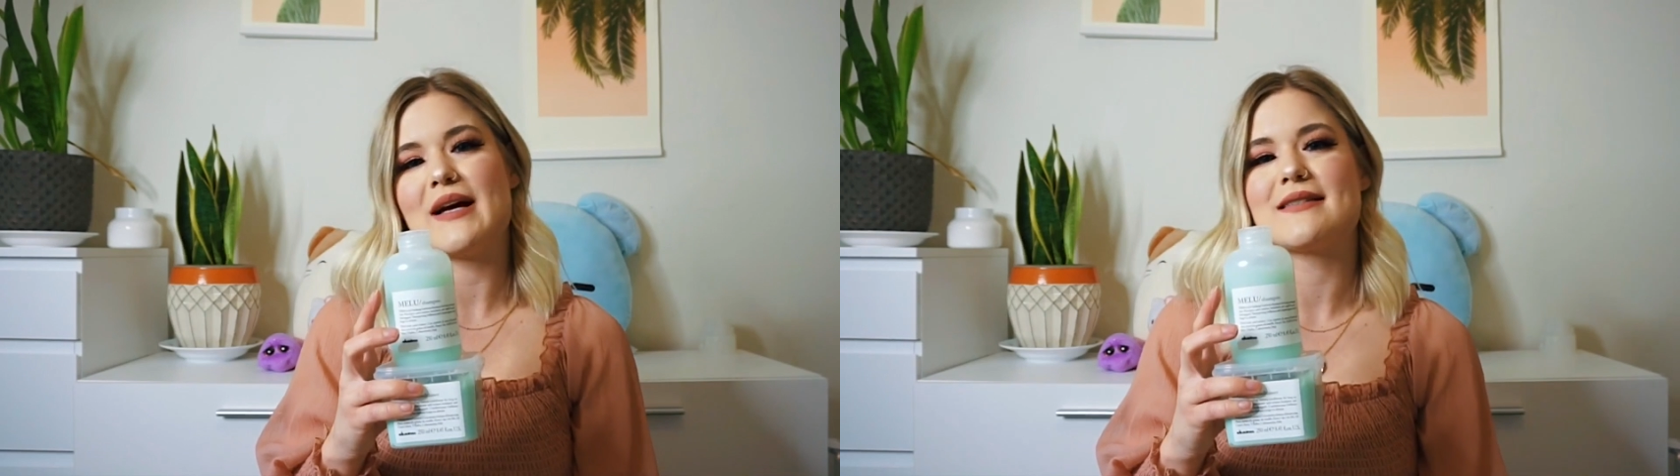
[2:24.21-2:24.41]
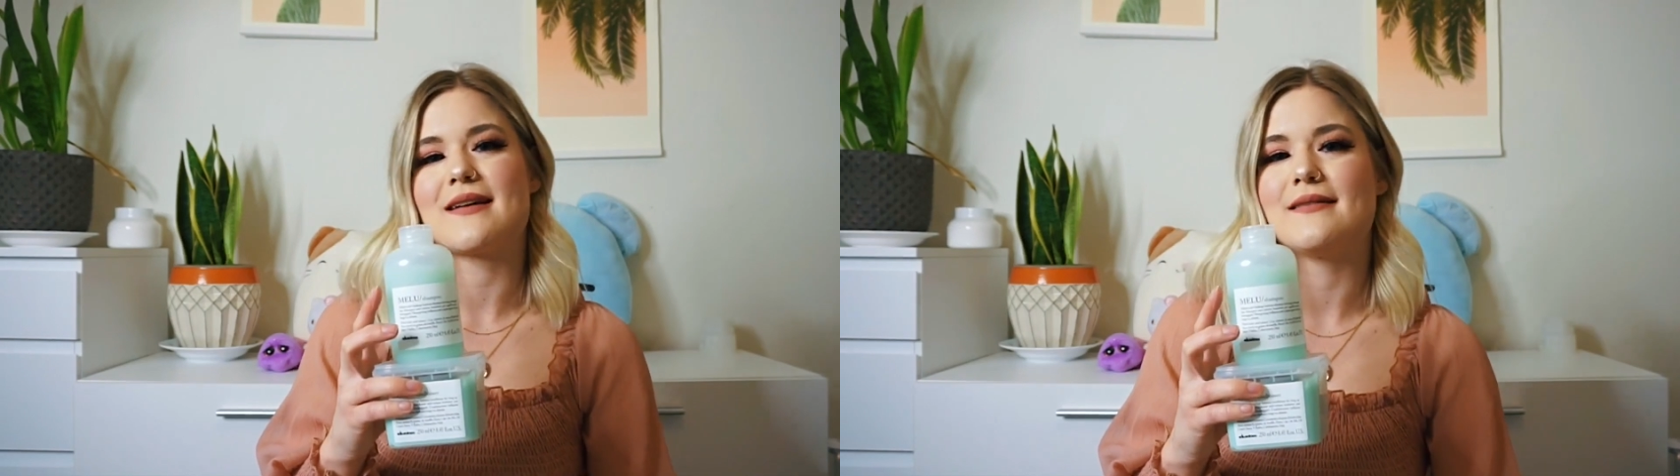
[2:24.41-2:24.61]

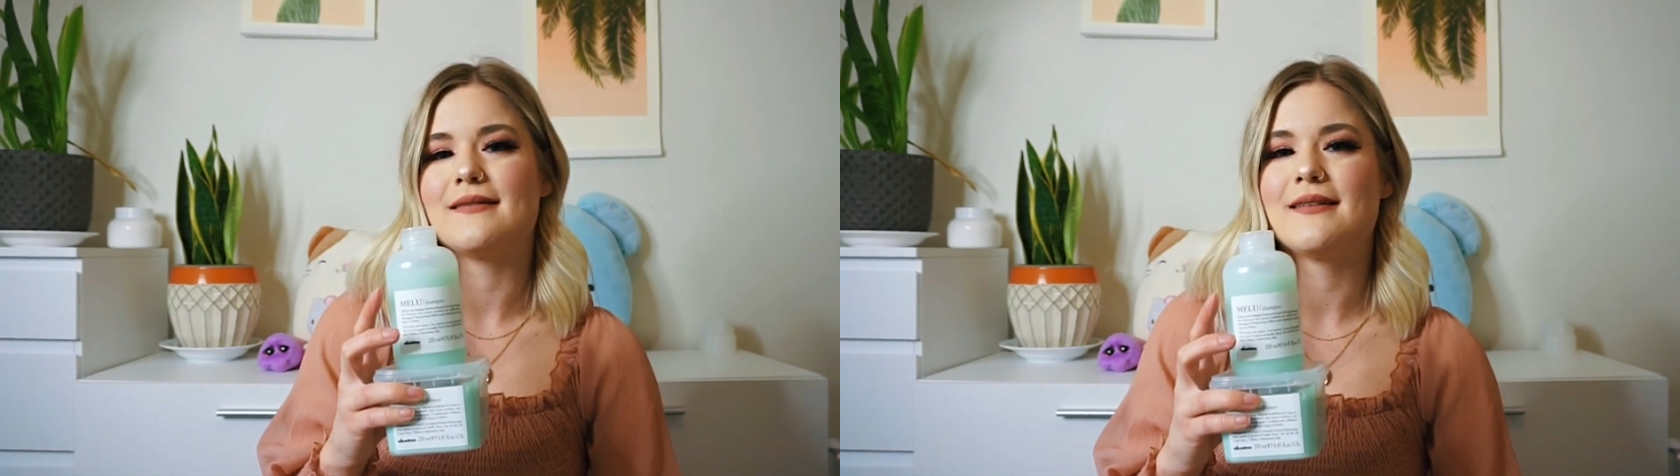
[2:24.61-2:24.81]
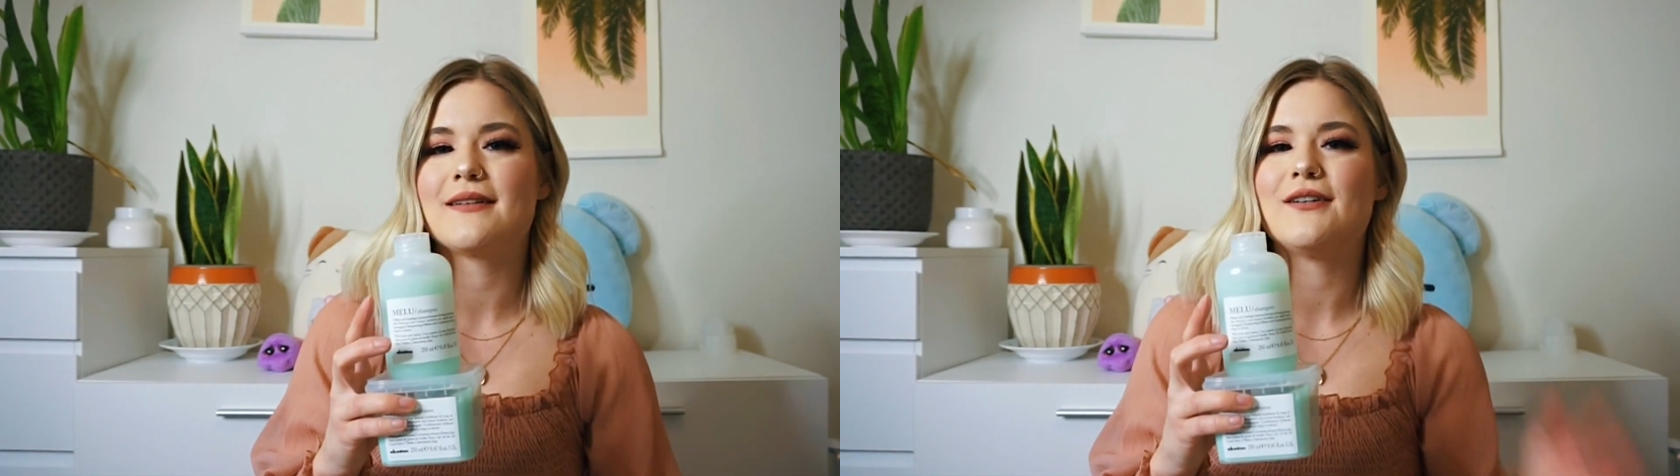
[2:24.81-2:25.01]
It's a
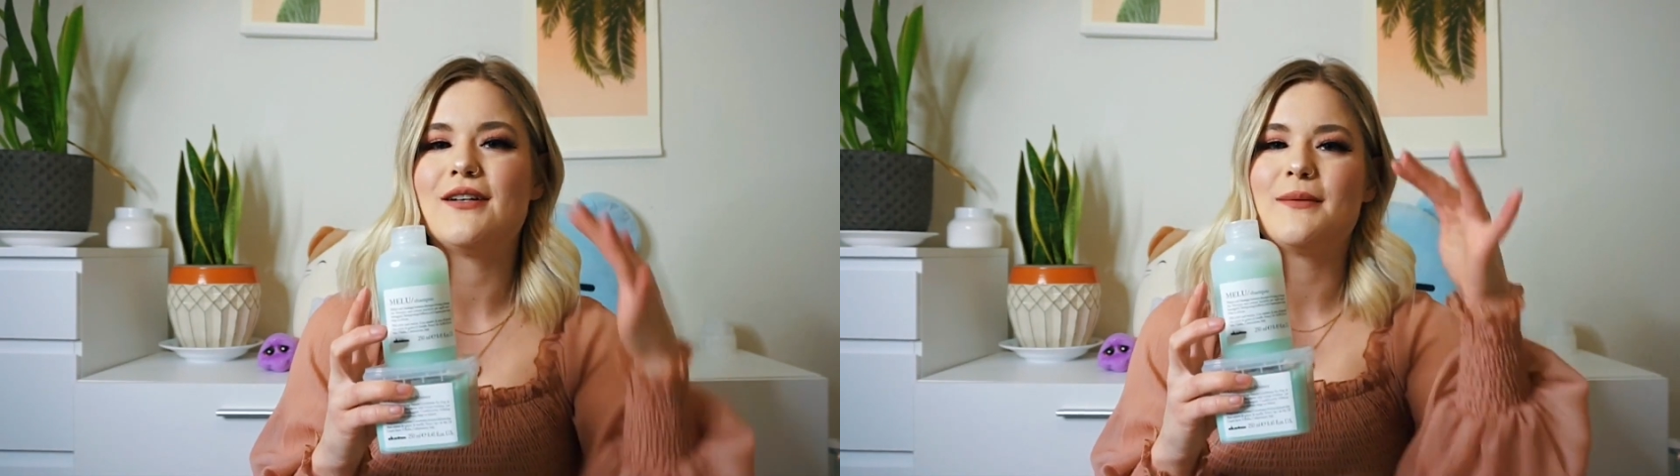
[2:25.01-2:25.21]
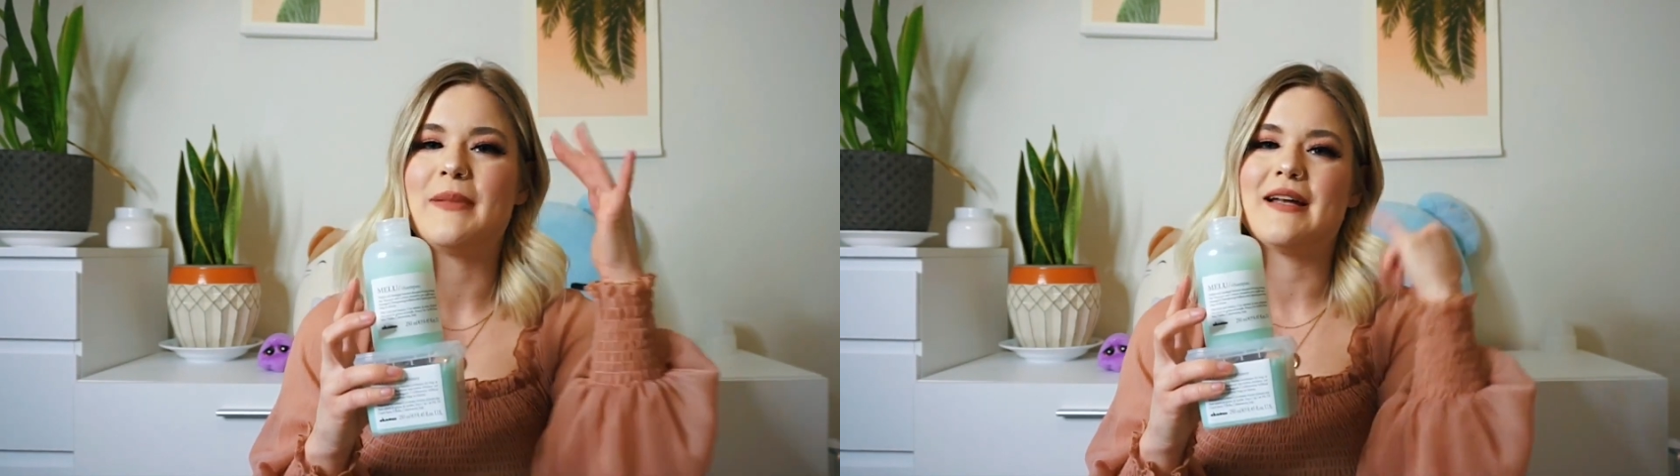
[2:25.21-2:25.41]

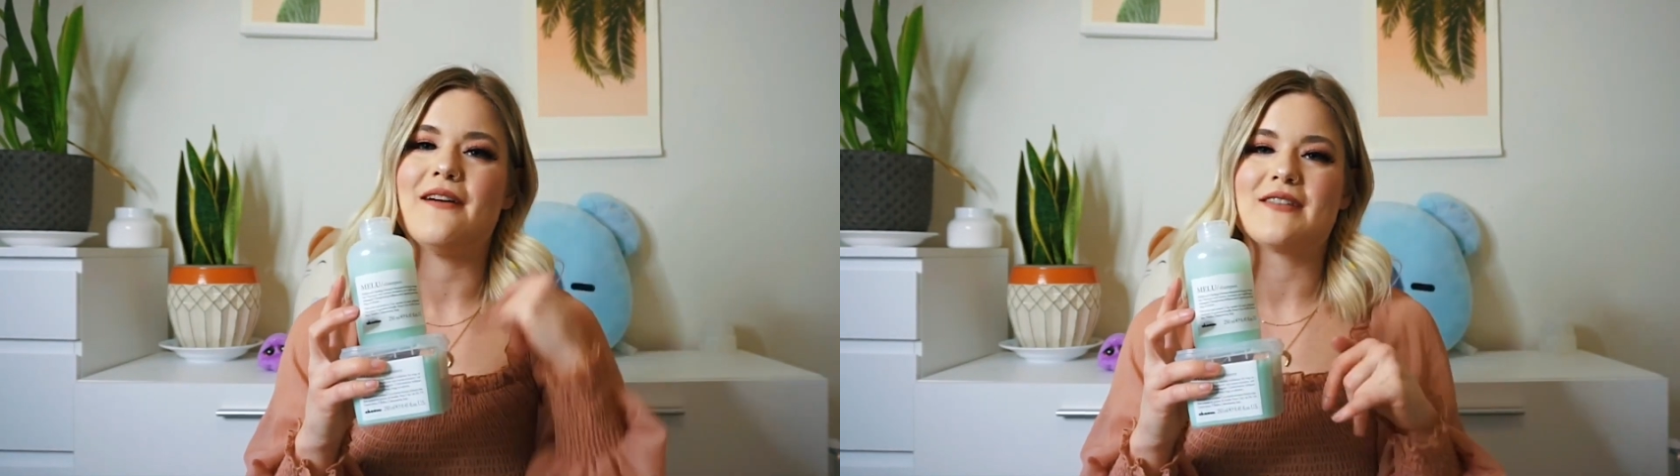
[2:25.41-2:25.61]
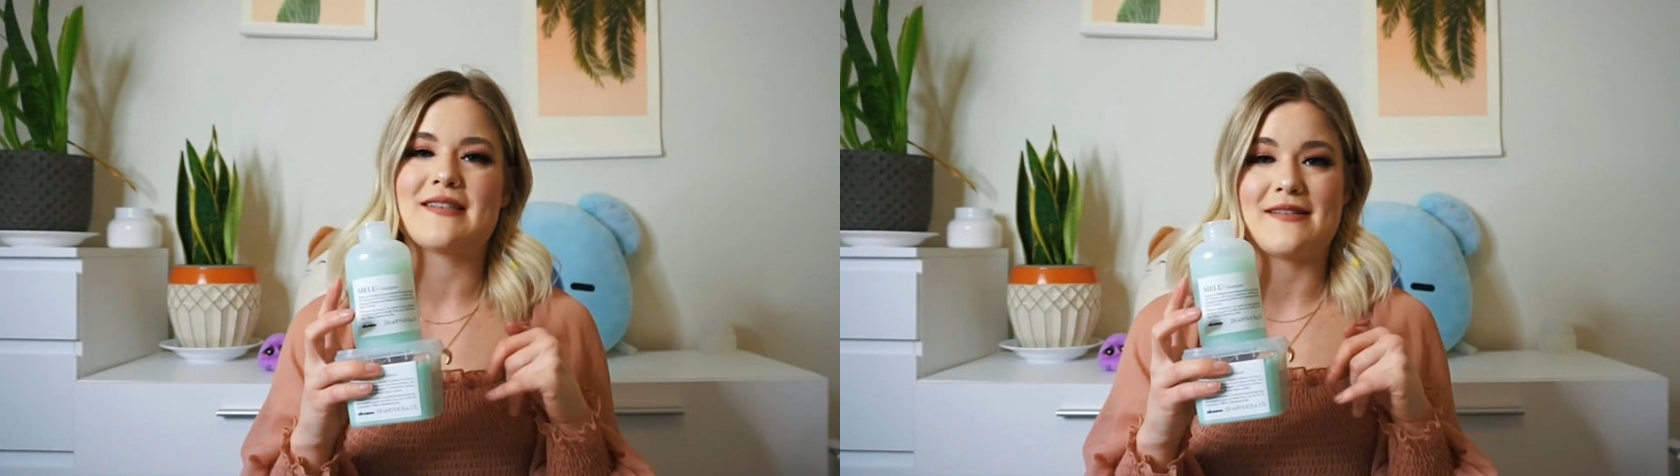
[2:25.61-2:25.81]
little bit
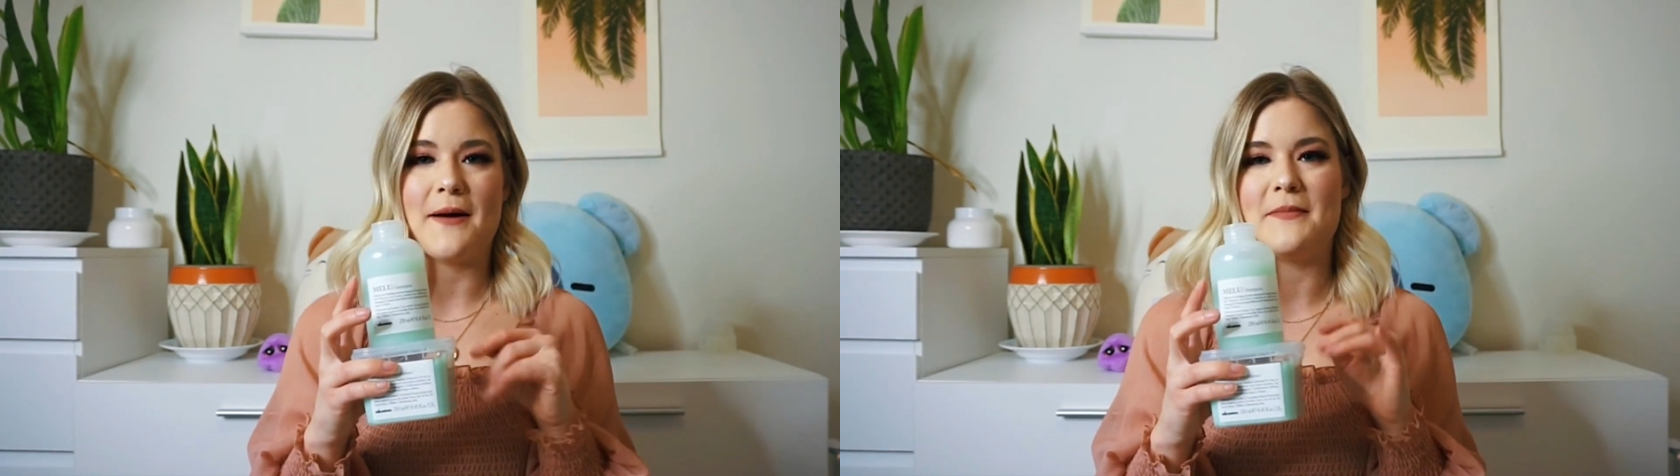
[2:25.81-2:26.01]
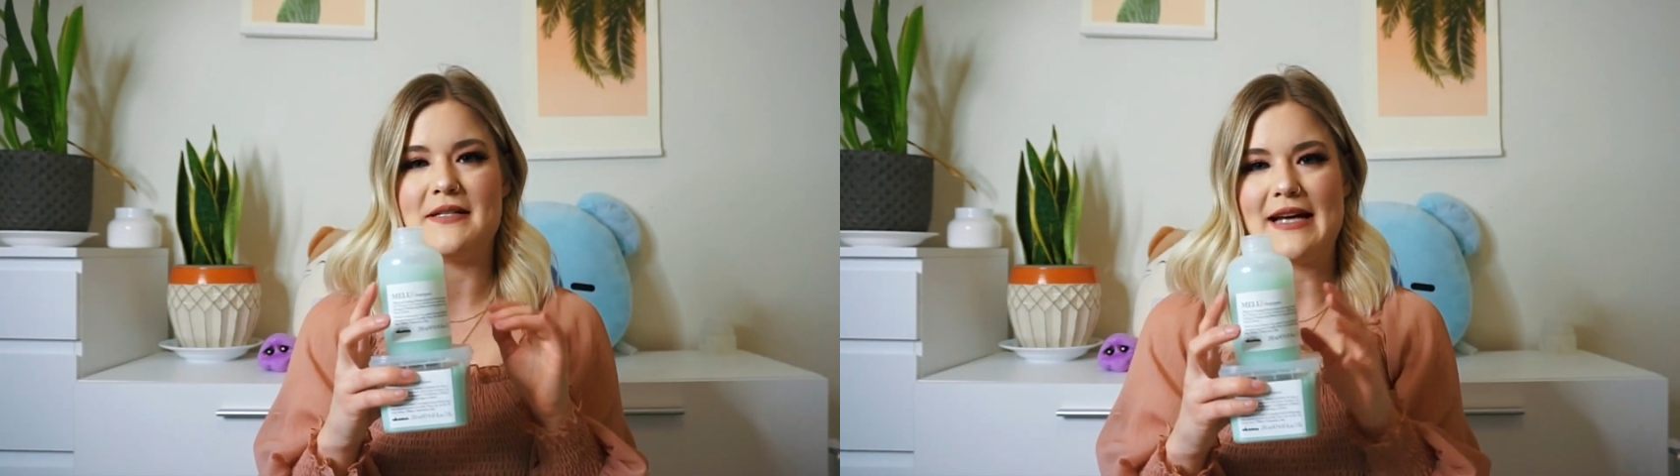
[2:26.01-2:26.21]
of a
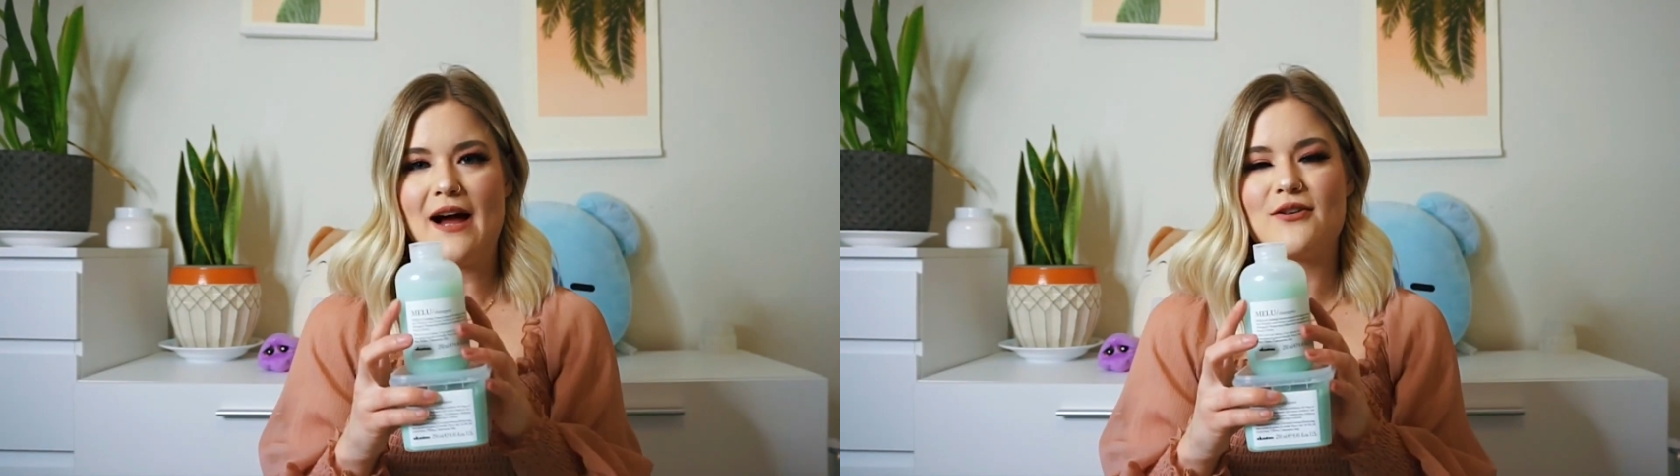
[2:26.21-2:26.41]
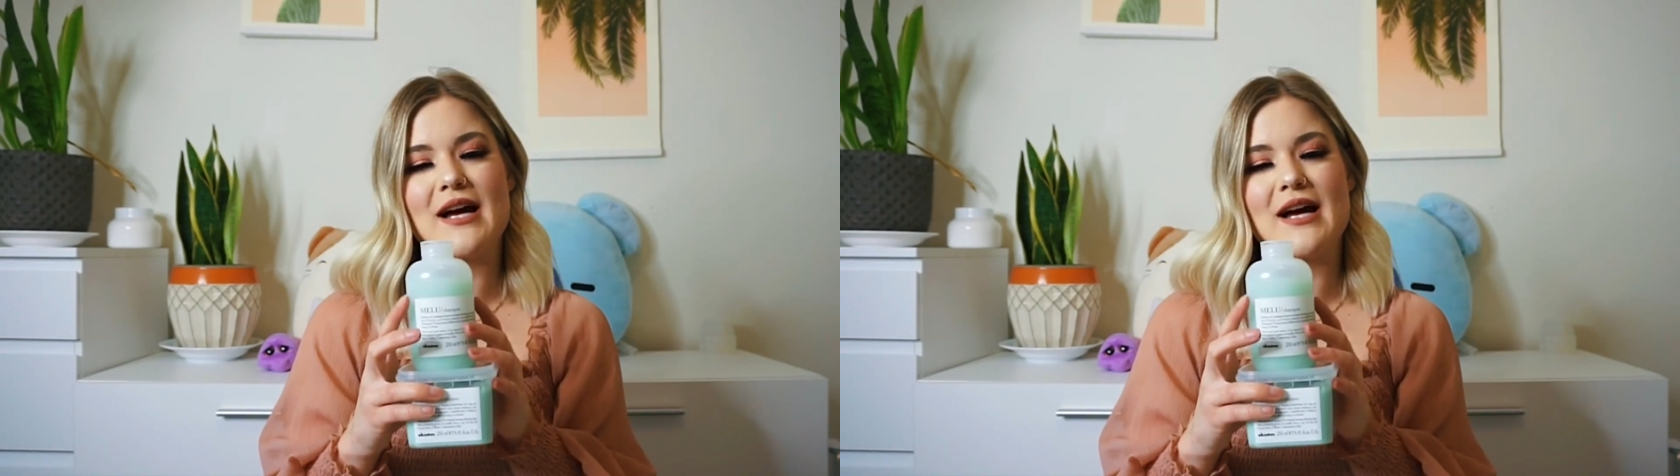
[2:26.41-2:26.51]
step down.